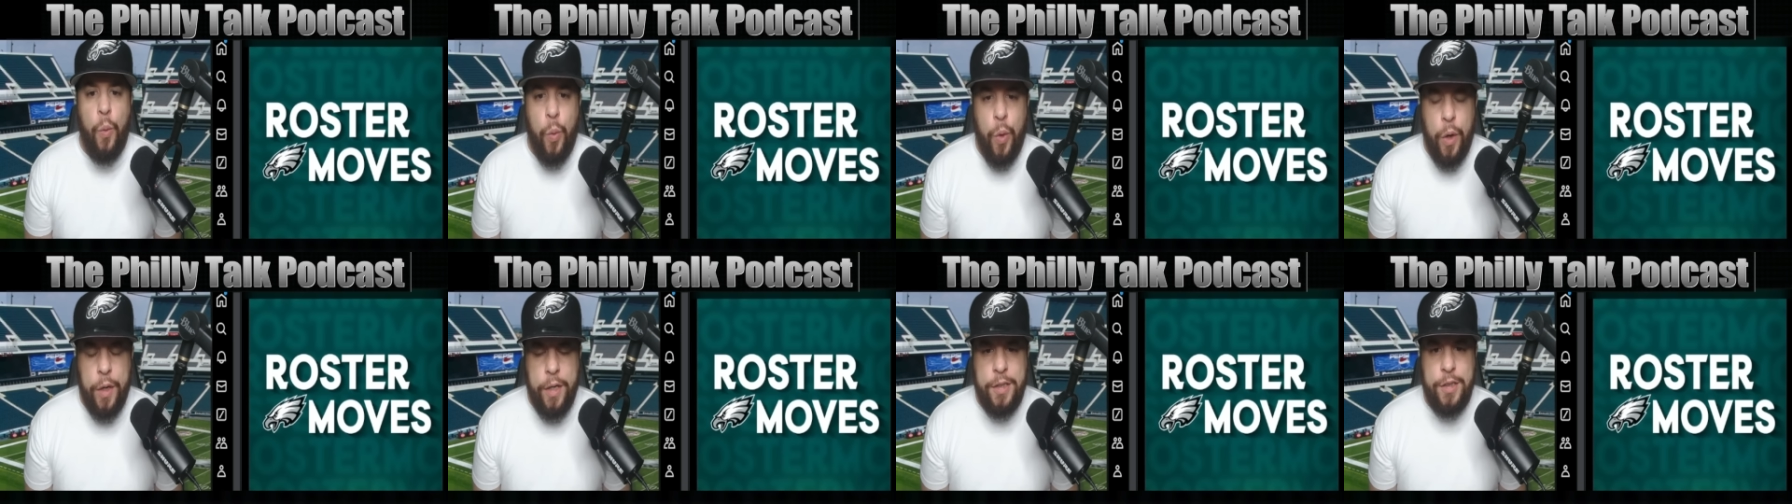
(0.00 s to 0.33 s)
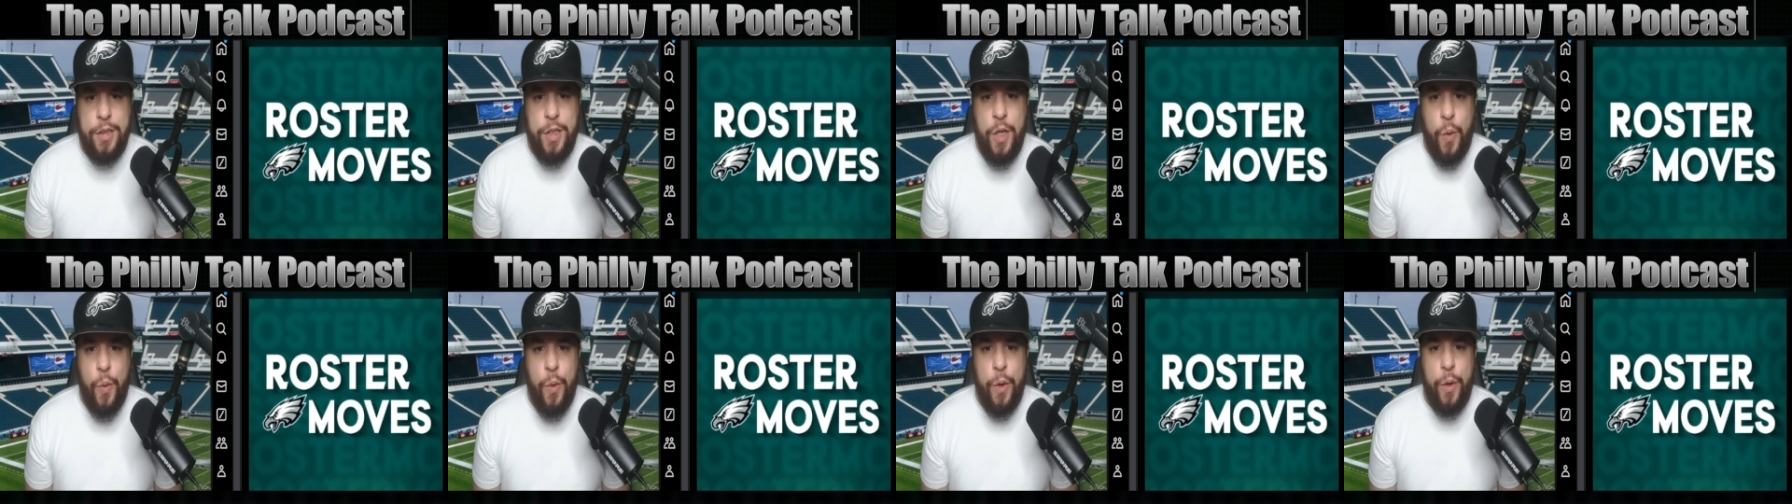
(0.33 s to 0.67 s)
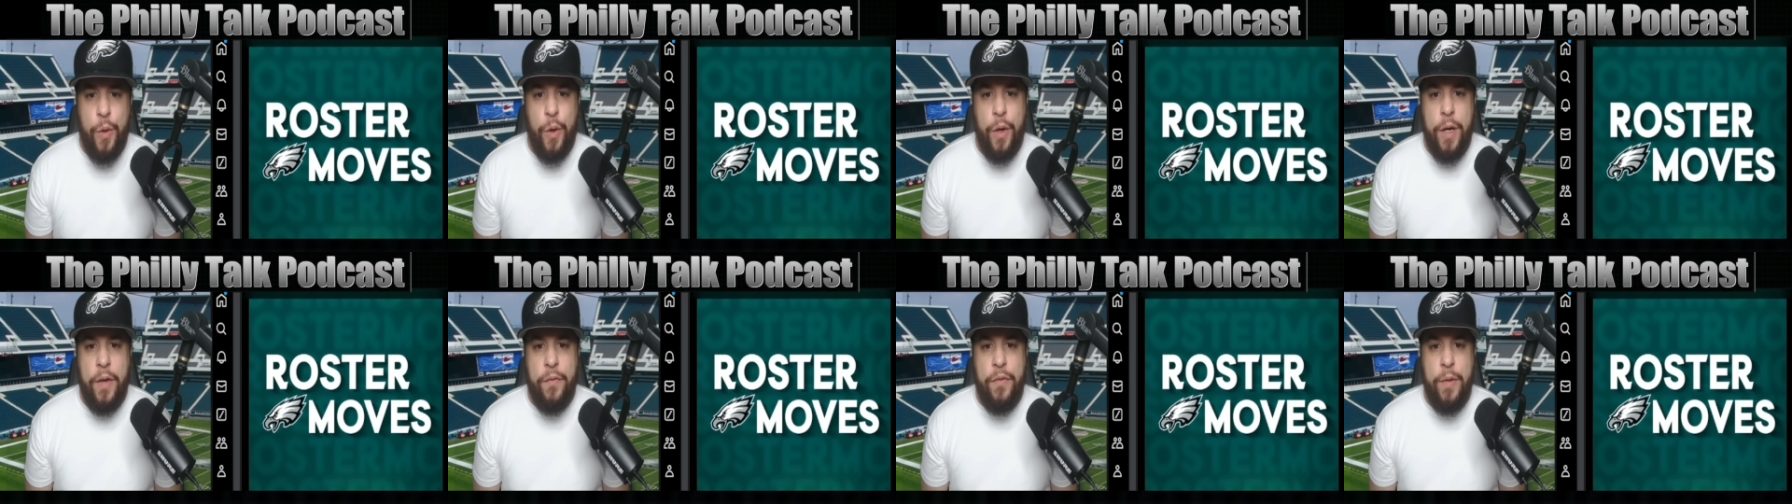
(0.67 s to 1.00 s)
What is
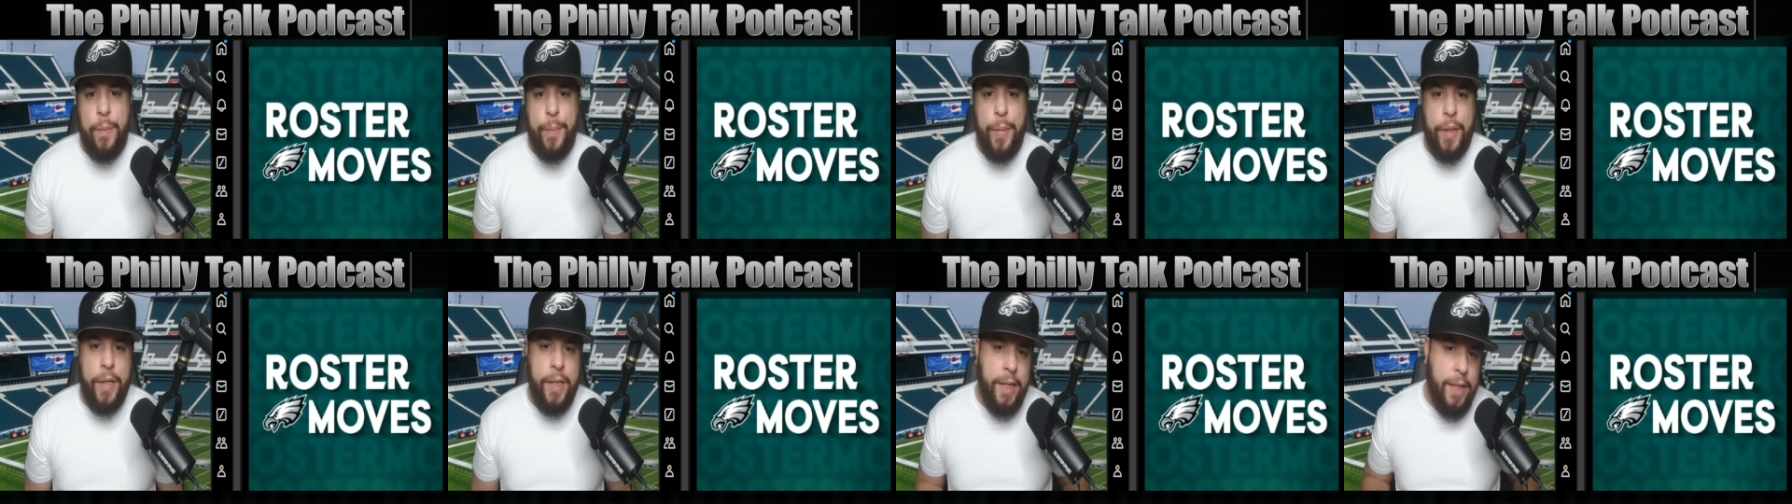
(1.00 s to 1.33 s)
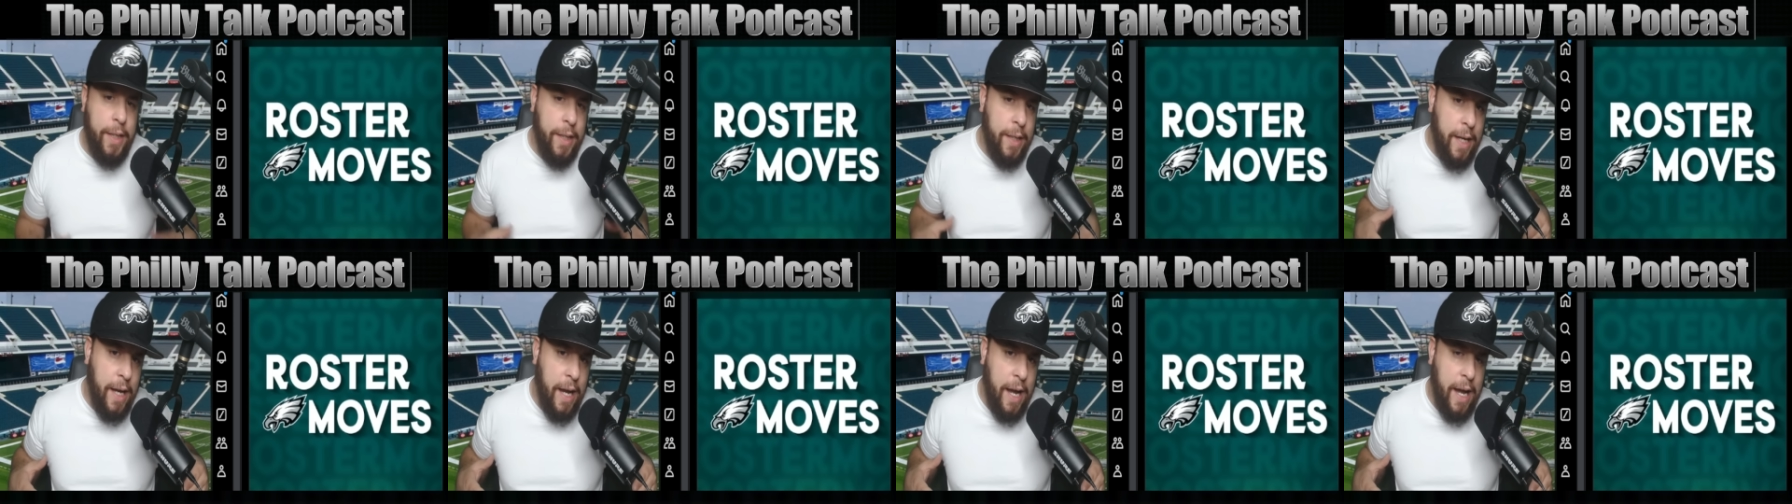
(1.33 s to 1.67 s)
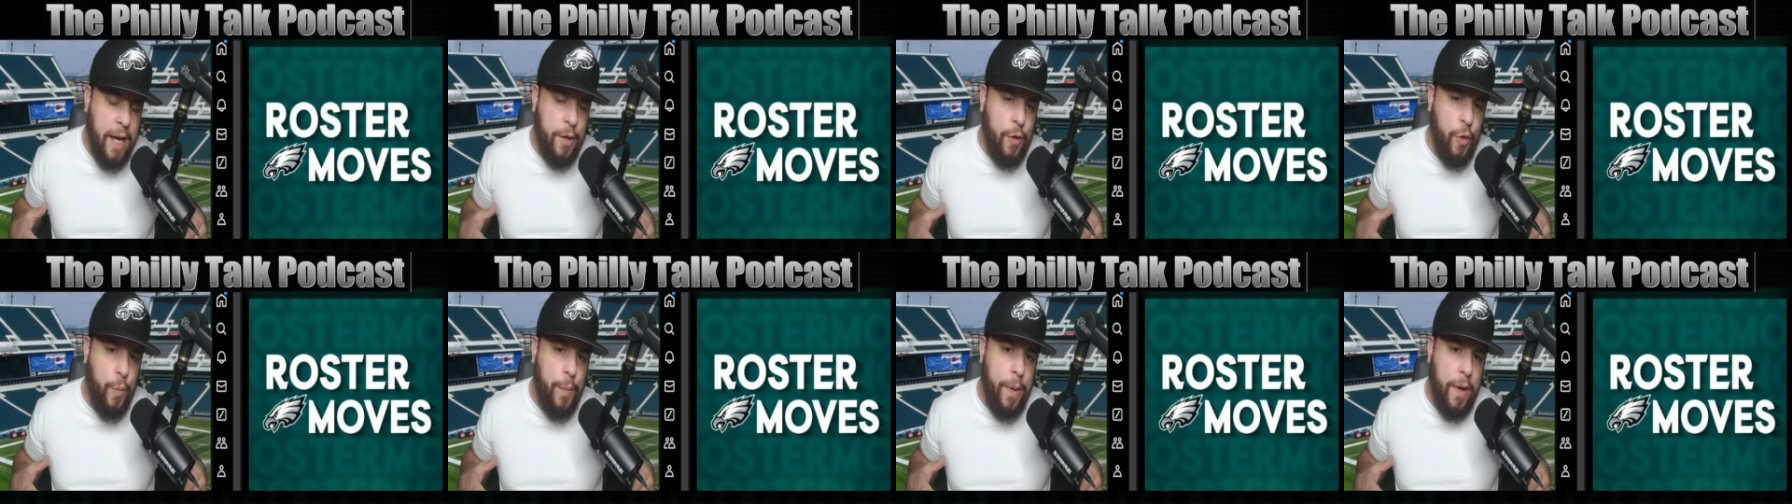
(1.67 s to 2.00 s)
going on, everybody?
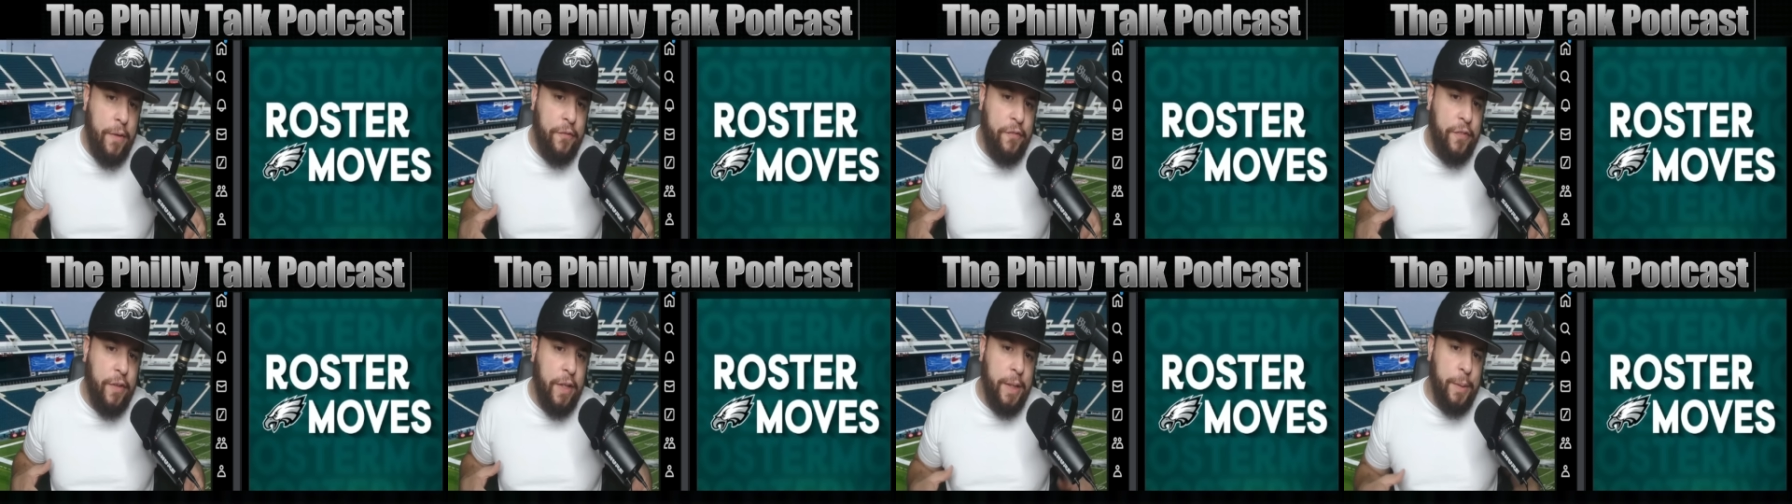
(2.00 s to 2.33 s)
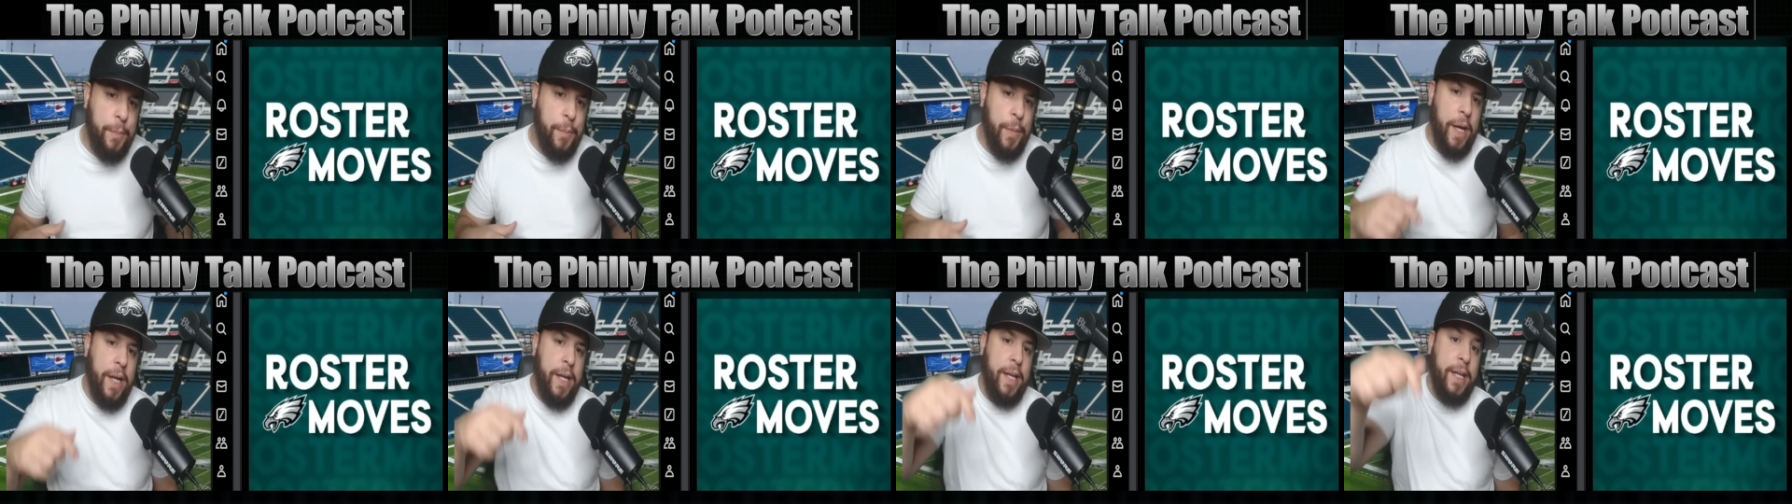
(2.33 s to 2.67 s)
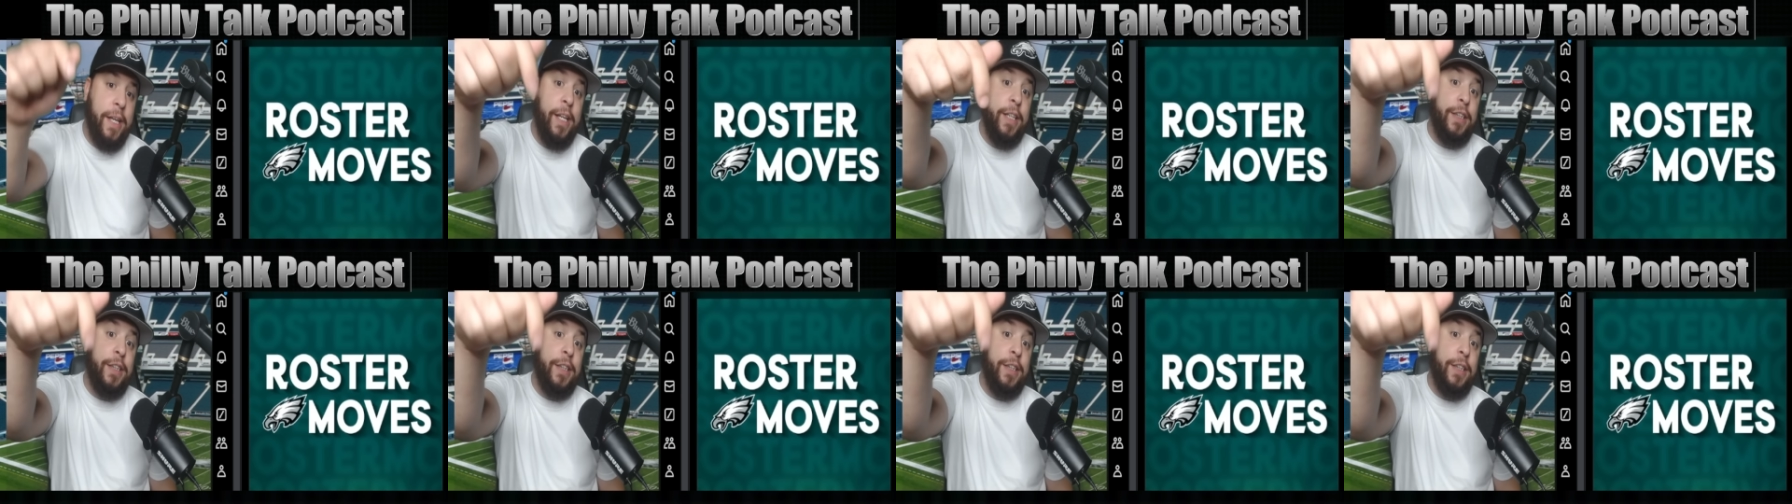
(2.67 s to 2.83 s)
I go by Philly Mike,